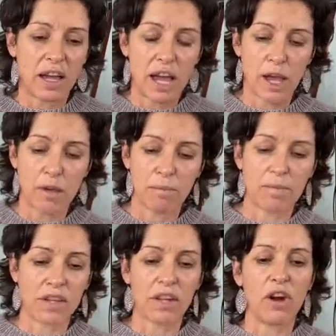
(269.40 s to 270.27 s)

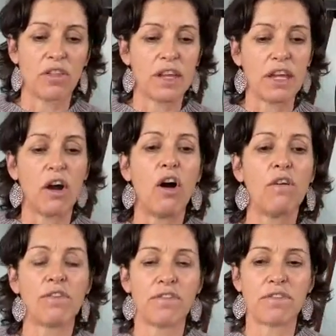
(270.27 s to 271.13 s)
you know, the
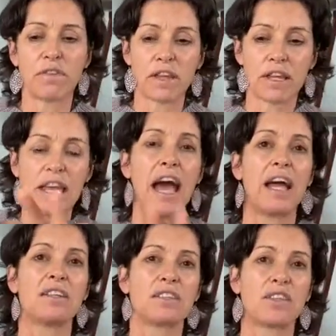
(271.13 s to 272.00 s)
off
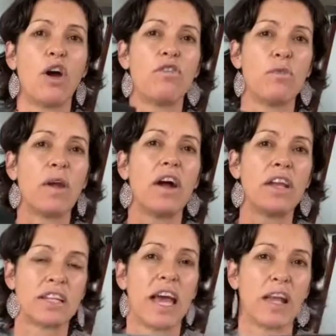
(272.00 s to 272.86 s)
cuts of when
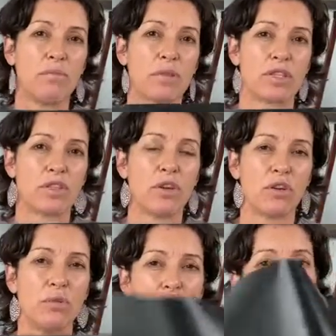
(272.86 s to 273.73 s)
I cut up the
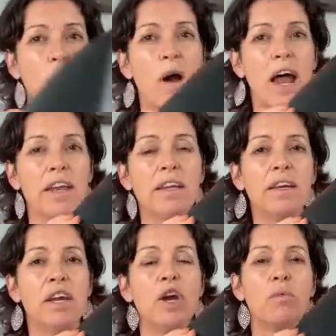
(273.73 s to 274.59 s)
circle. So
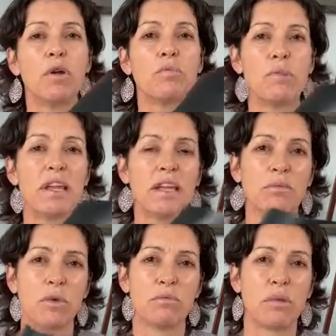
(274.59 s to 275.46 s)
one would
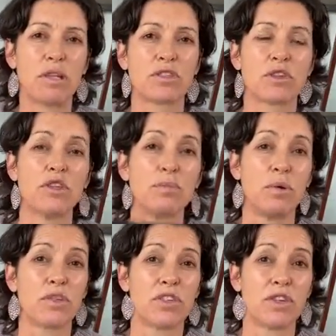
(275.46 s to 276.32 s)
be
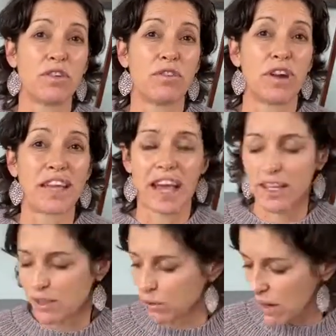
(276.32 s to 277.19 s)
suitable to do for a
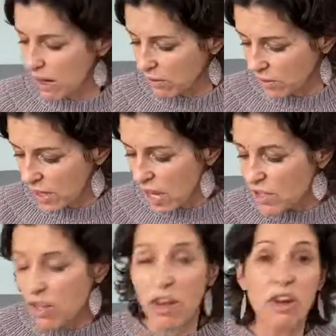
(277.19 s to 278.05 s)
cake as well.
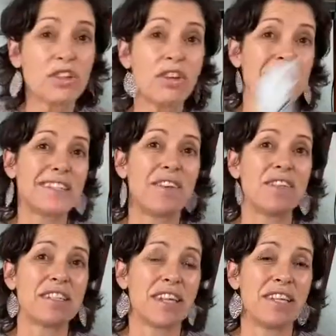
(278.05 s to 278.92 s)
So those are only
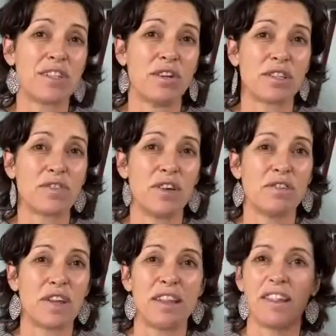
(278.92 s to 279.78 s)

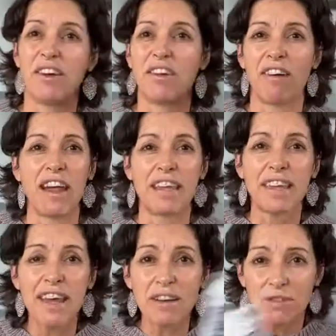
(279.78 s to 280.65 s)
$17.50. They're a great
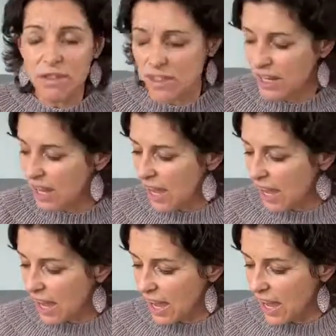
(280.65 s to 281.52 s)
gift,
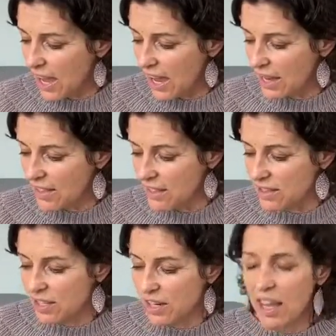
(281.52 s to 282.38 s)

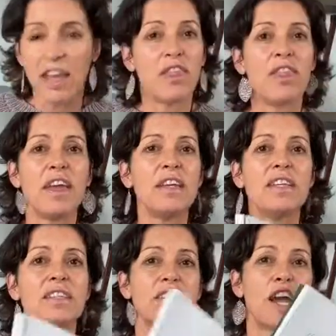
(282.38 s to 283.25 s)
and
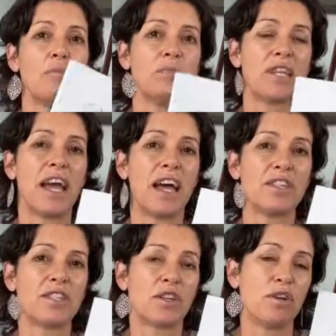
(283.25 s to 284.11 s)
These come
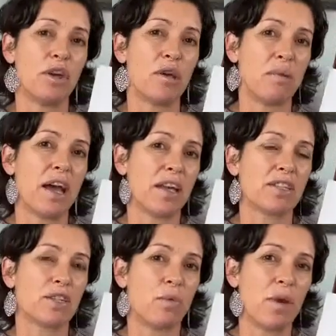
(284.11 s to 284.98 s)
down to
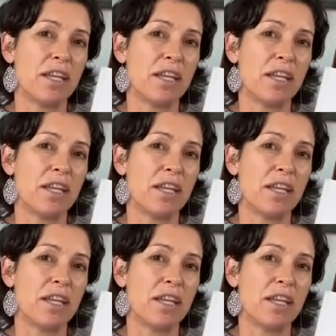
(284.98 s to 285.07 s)
about